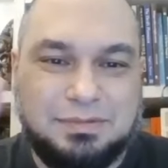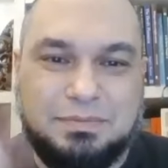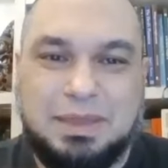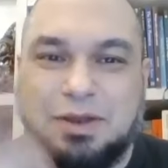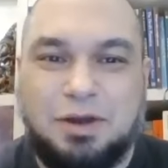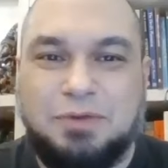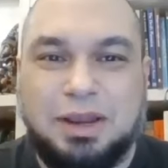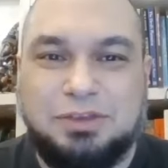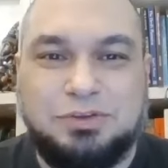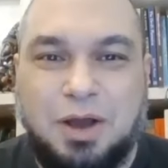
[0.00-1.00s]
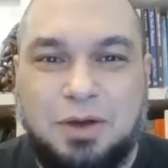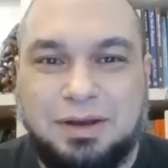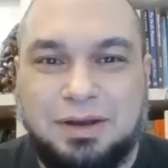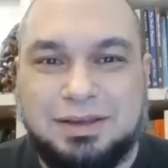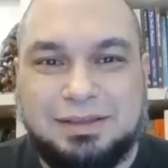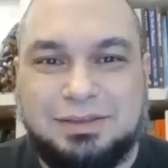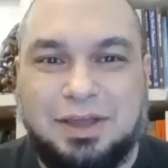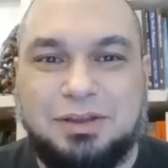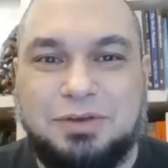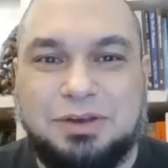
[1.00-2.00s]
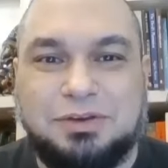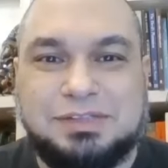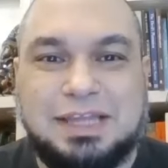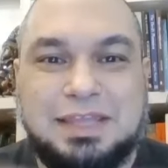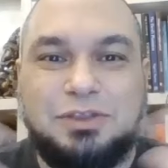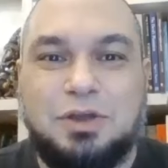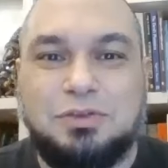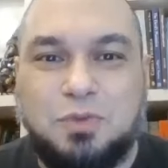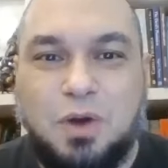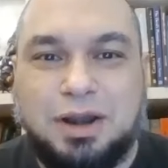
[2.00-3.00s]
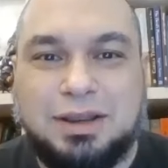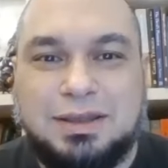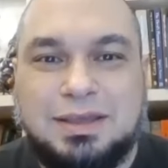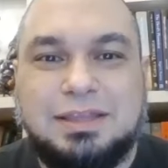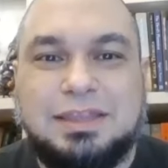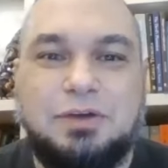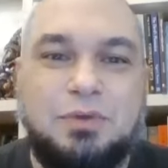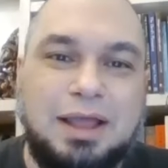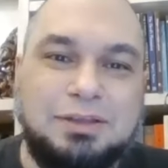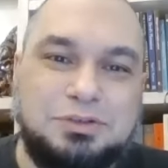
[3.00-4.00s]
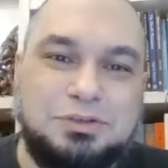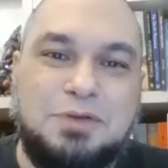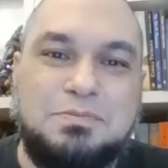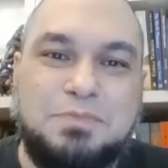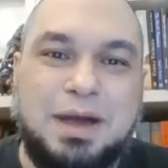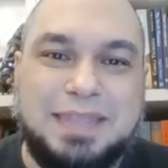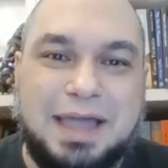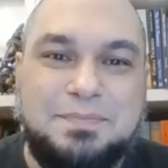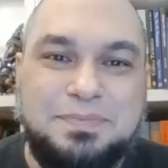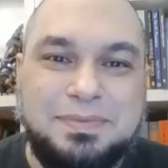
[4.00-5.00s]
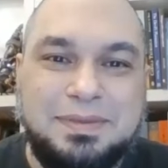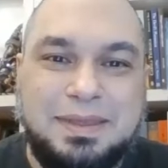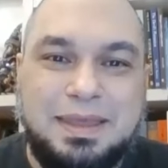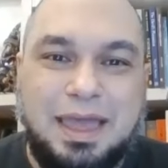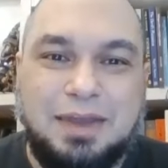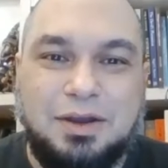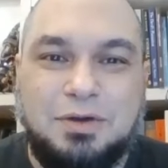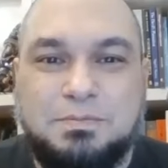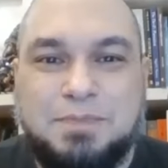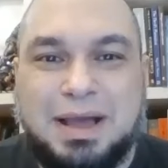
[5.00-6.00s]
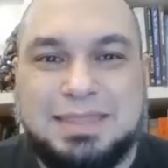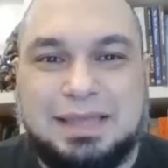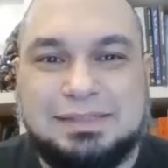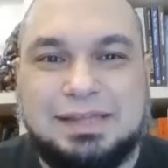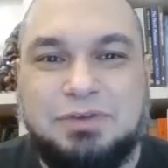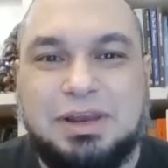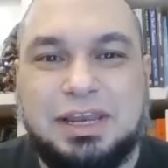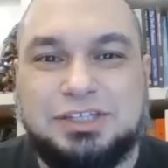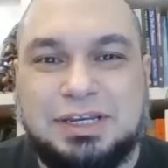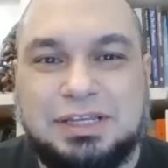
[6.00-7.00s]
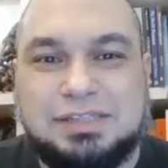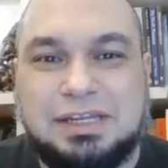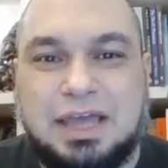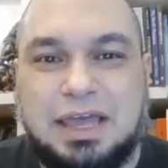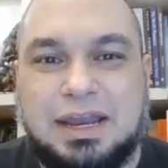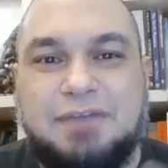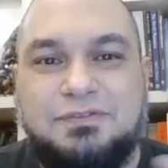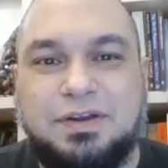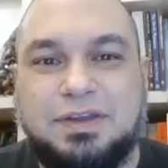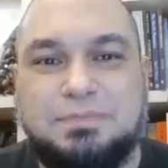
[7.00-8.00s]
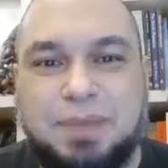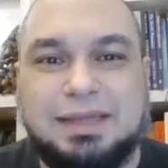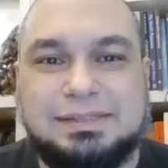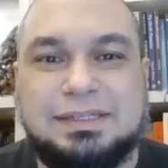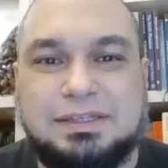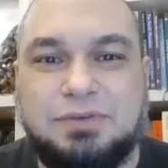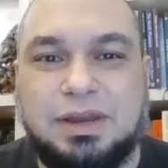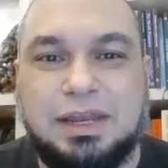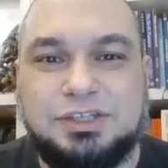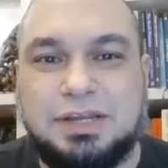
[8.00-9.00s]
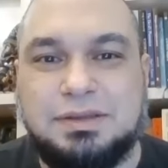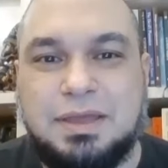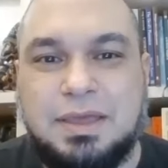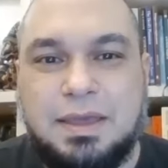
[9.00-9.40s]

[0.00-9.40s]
minor ritual or the other rituals and they don't work, they run to the Umbanda. And Umbanda is a religion, it's an African-based religion